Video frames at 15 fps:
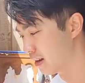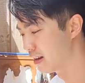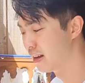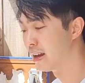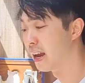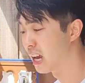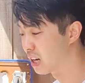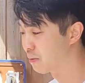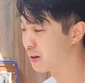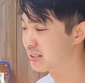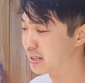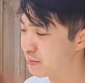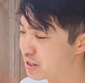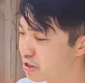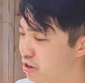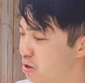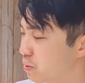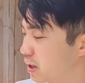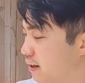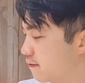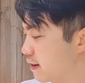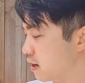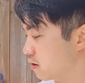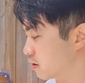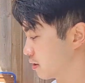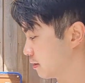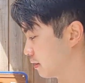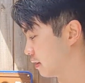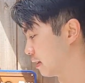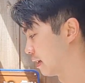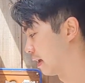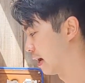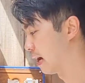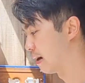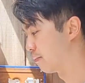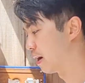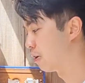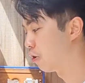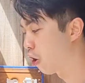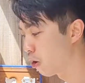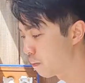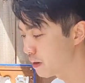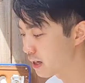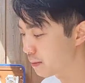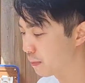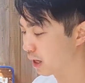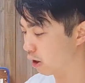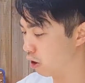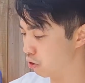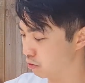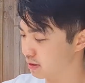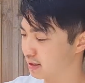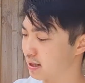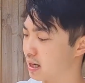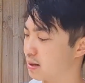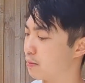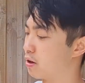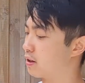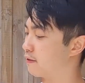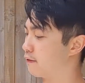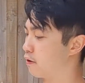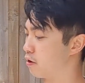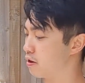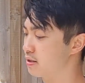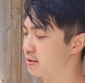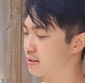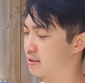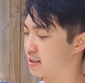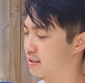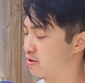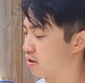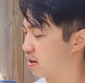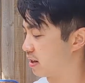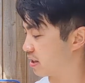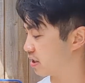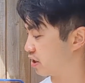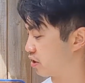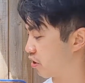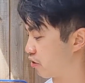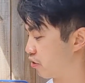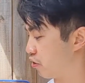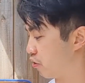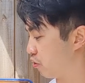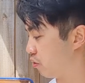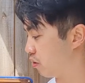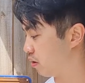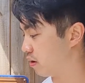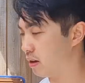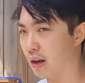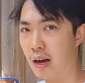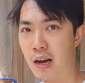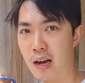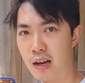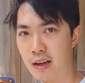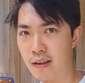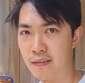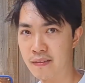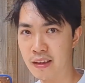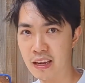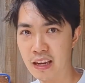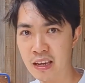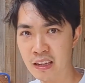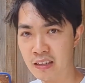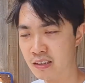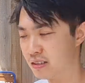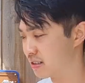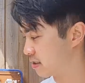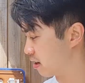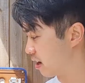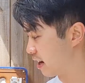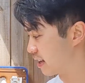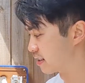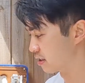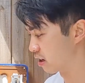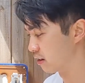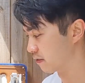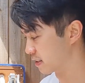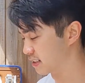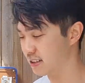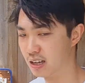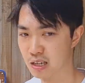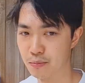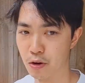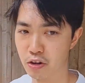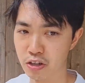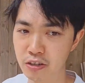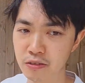Anyways, let me show you what I found. I'll open up my old starter motor first, just so I can show you the insides of a starter motor.